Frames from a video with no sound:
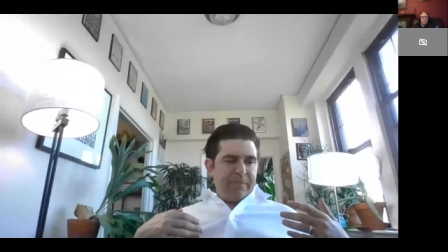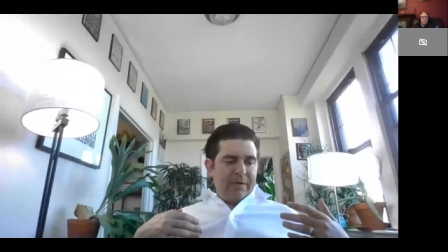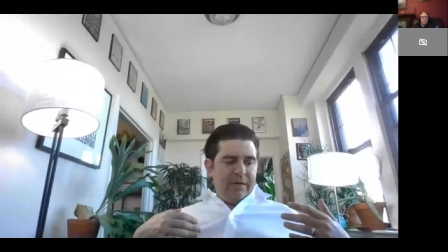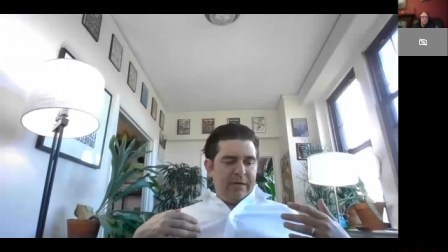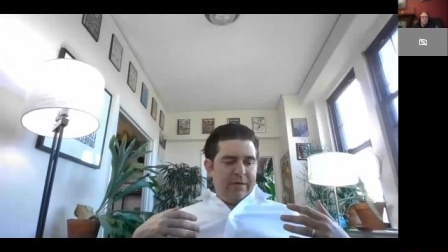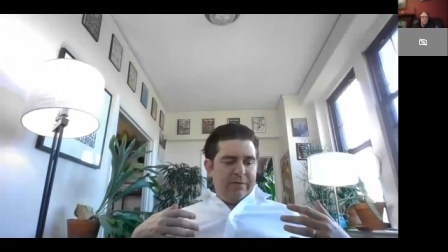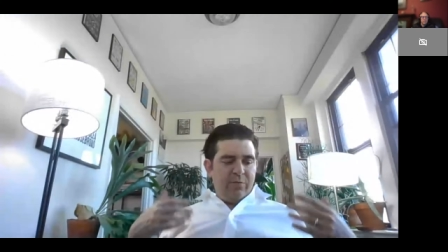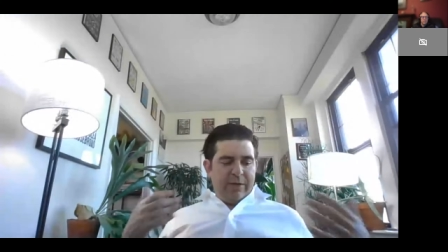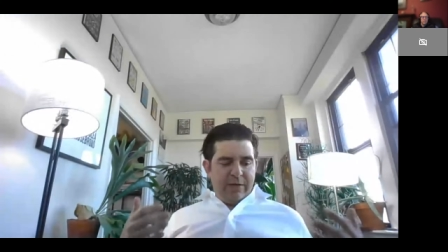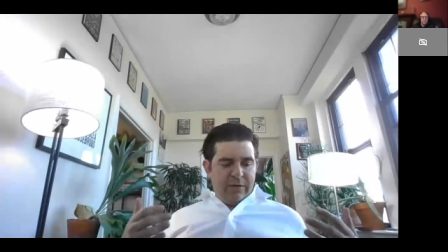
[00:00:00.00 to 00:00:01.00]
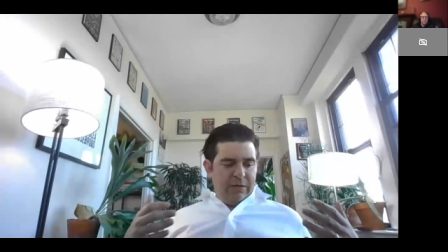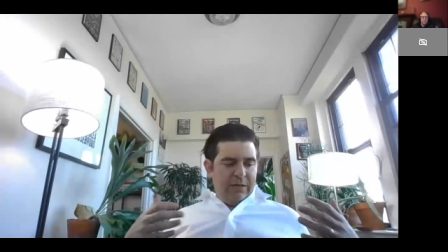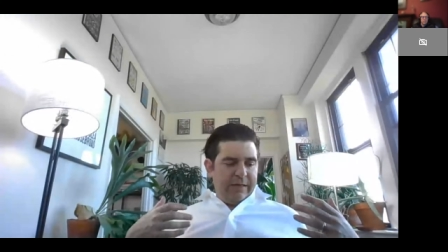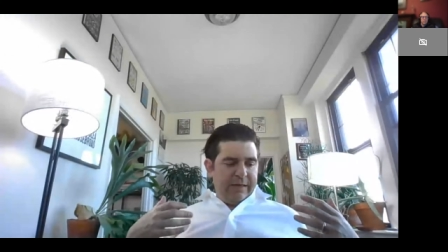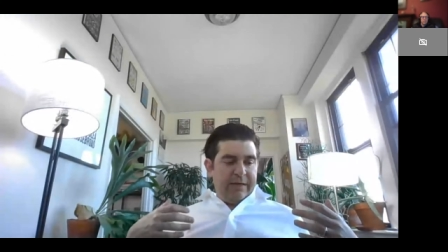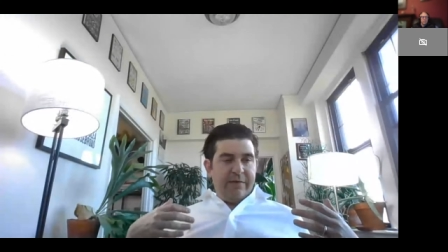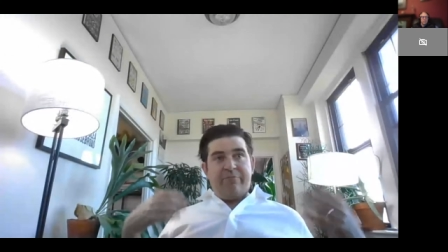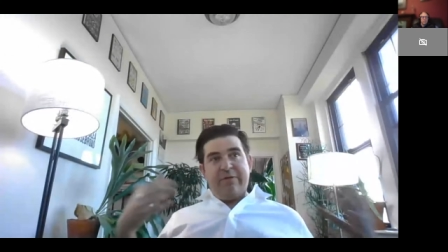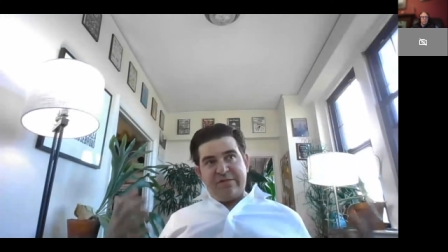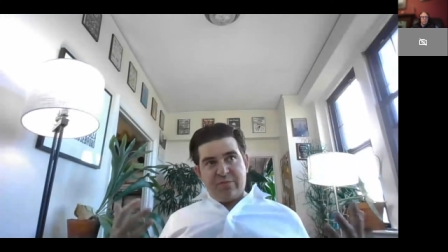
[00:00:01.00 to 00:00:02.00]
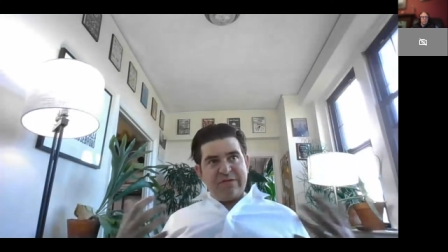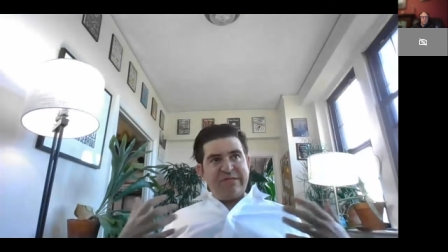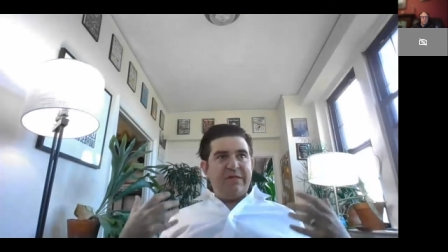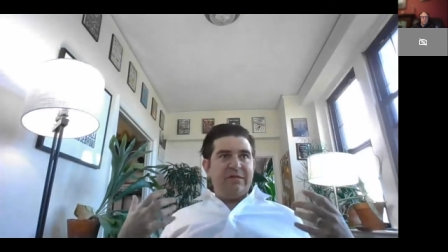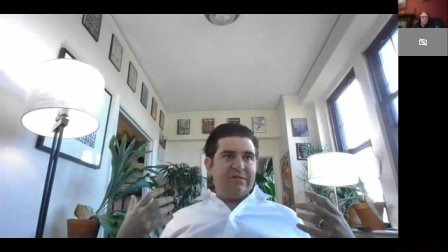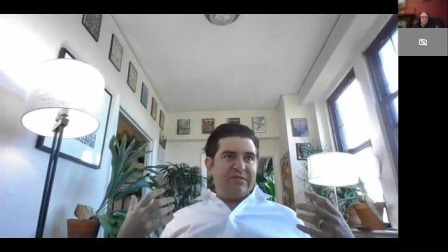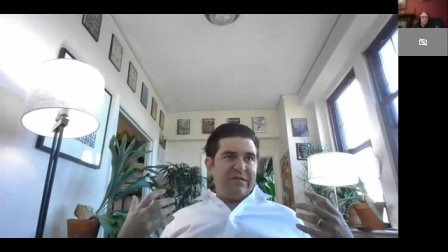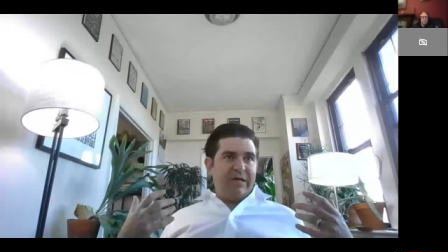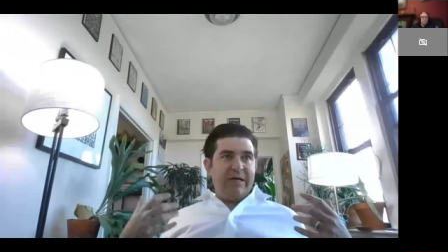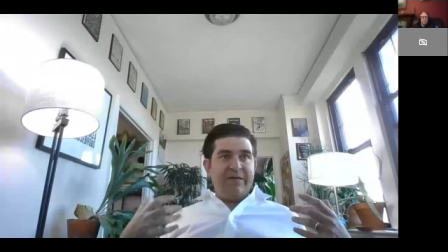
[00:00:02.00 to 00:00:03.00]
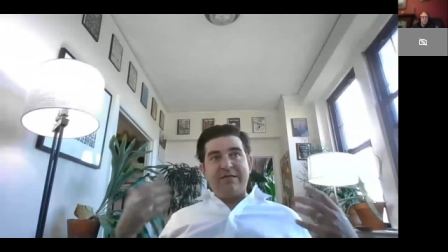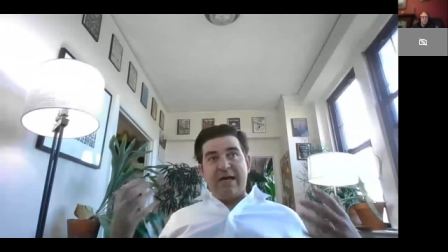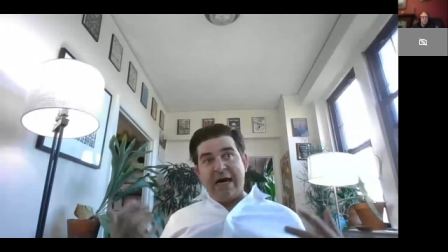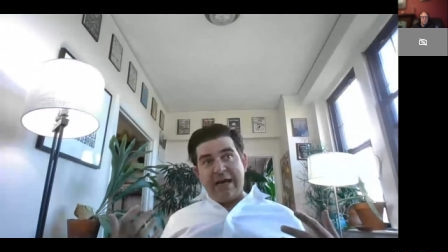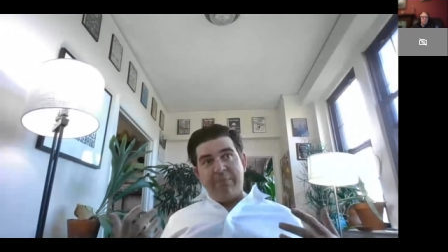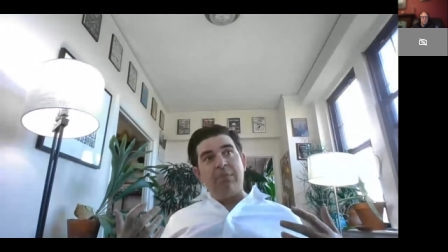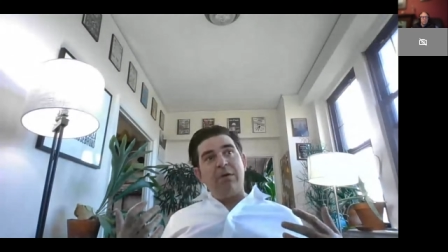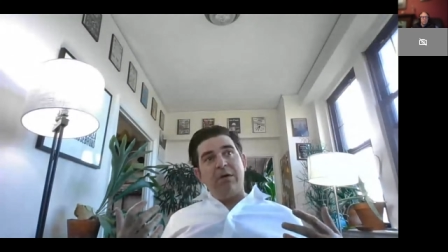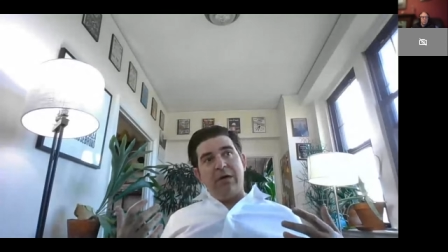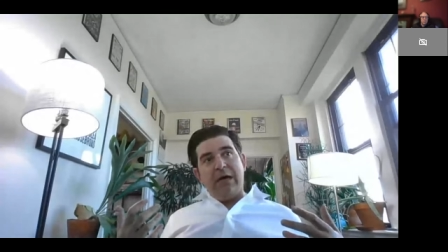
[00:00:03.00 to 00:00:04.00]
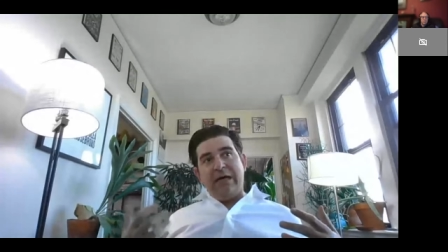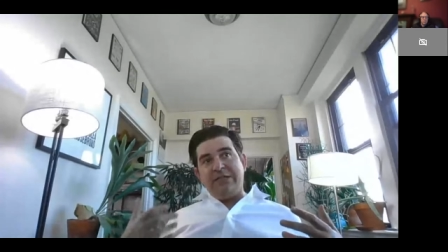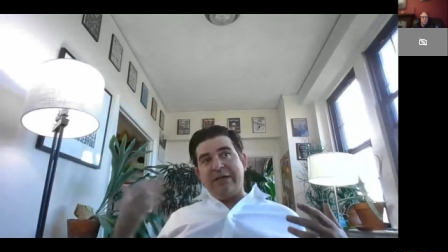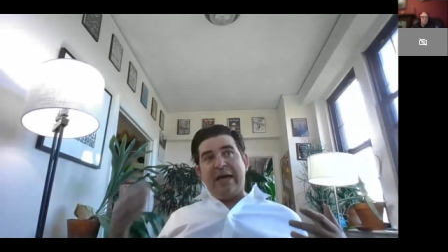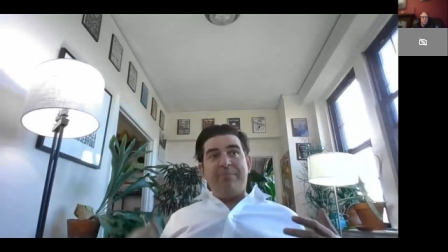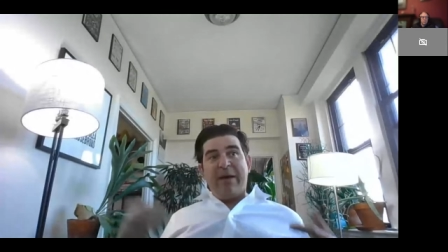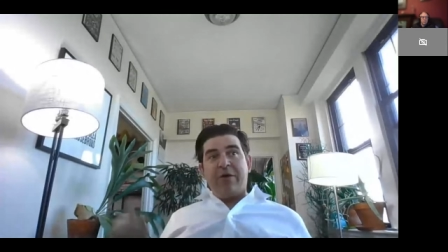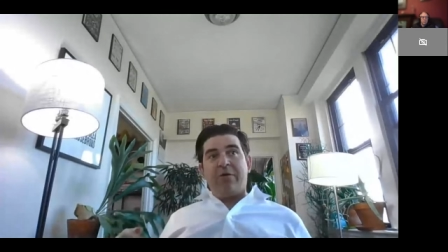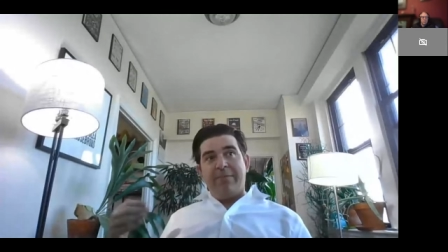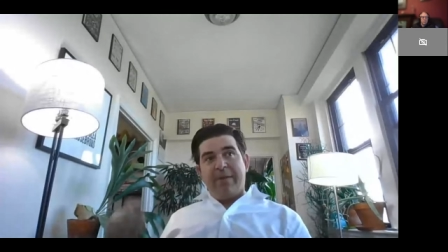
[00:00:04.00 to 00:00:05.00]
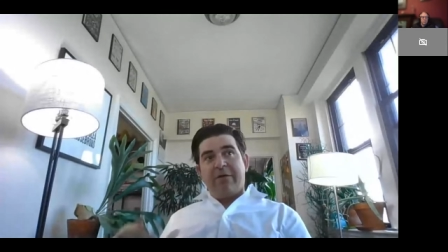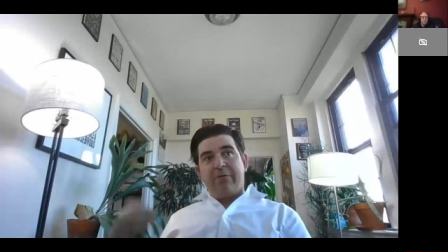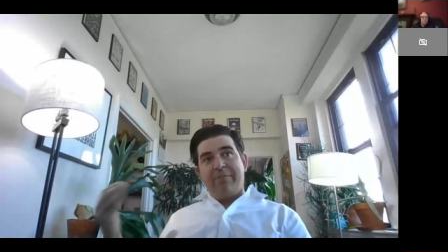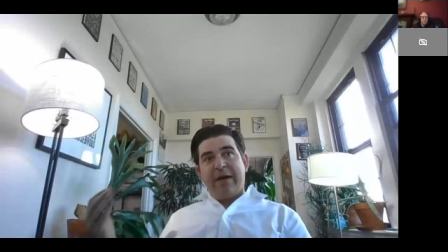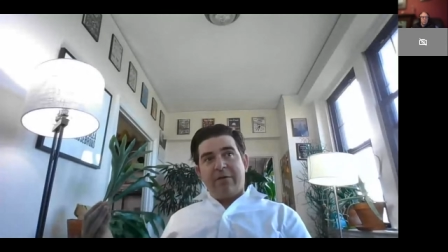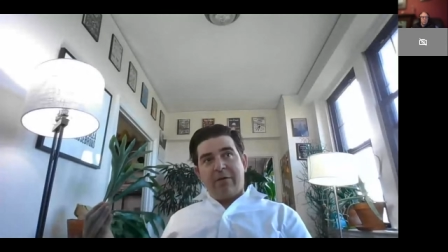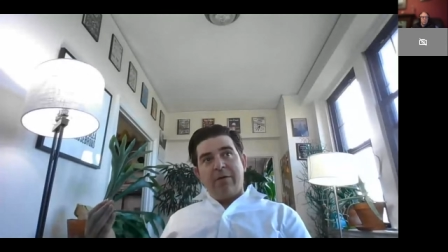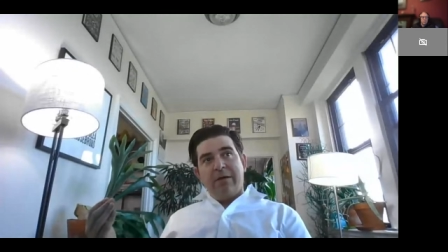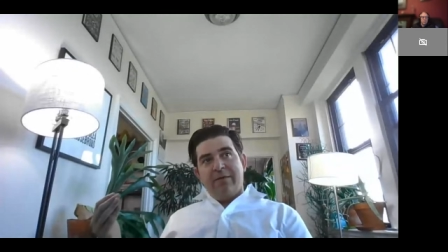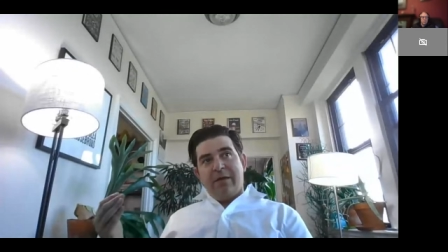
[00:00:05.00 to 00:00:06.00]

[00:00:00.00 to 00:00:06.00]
uh, the will, uh, the resources, uh, and the time uh, to get better and better and better.